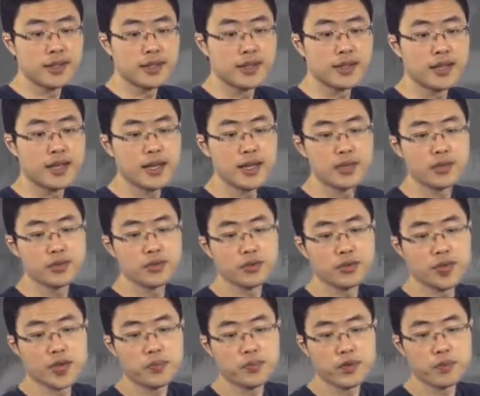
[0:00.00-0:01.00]
Then
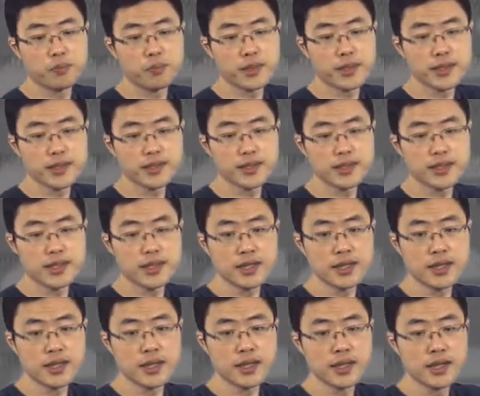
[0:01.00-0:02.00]
you can replace
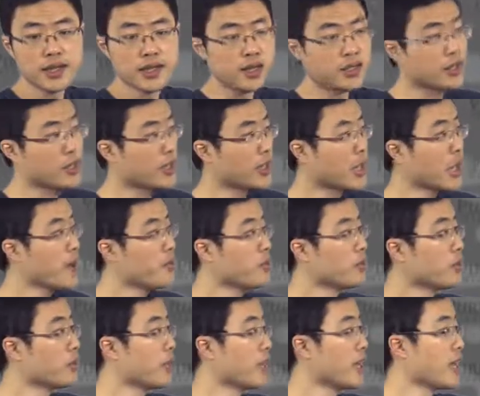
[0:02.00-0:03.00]
the, uh, the
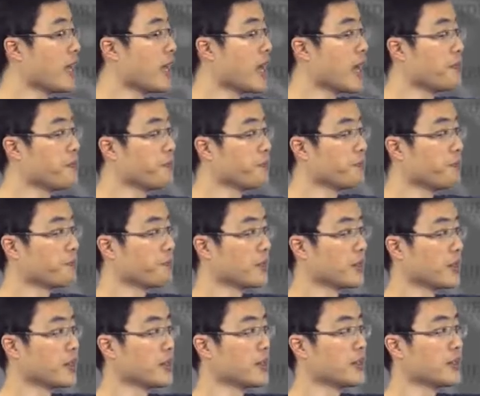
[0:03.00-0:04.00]
capital M
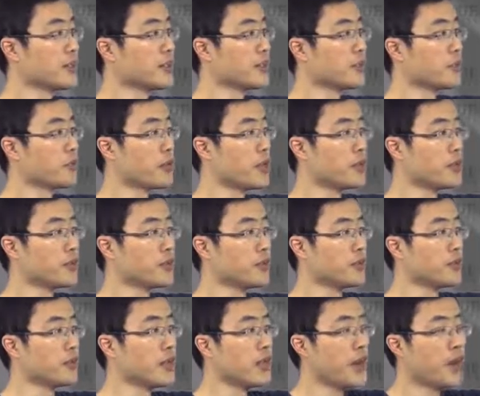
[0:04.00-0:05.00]
in this
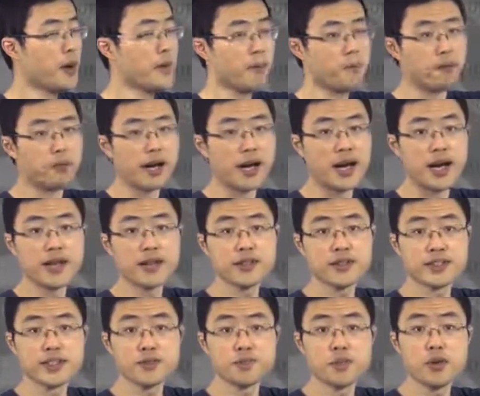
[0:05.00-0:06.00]
equation by
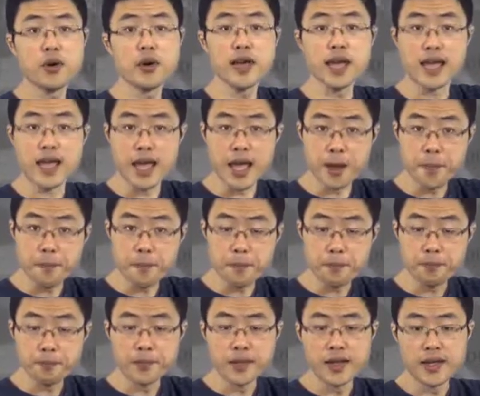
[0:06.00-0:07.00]
the small m.